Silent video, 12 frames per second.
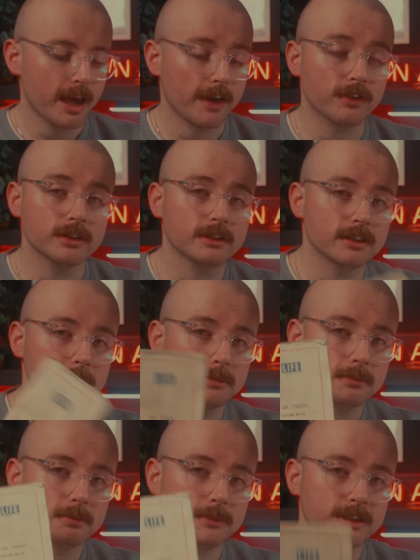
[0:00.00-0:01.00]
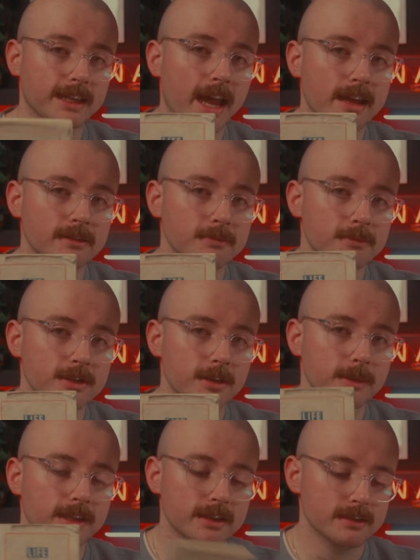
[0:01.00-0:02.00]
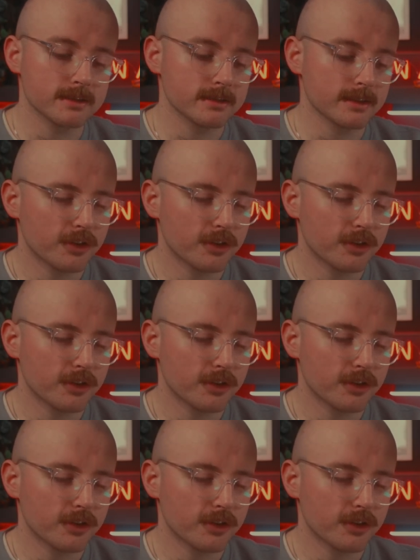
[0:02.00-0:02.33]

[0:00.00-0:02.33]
I've got to scan some of these.